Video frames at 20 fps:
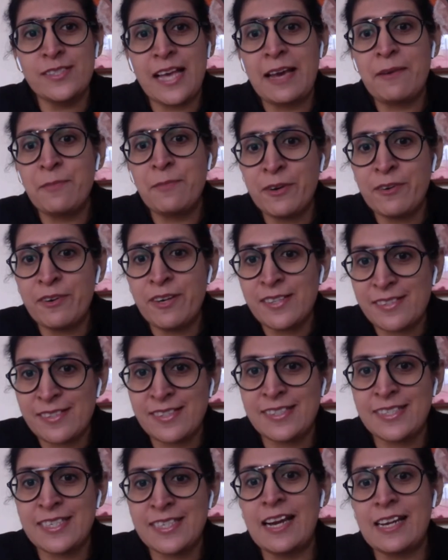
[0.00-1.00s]
cyber
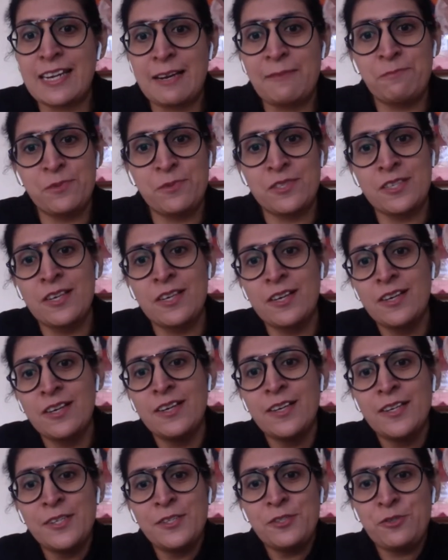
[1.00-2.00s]
risk startups
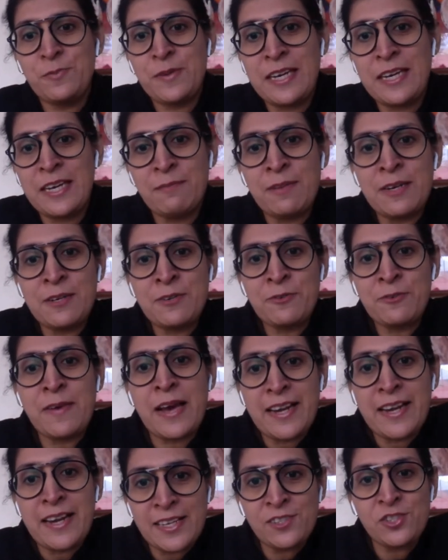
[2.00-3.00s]
to be able to
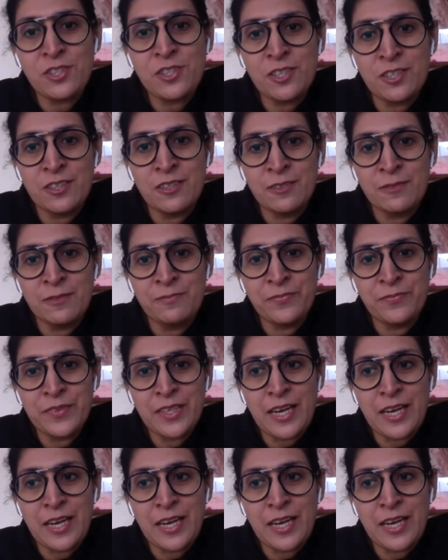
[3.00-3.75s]
manage the,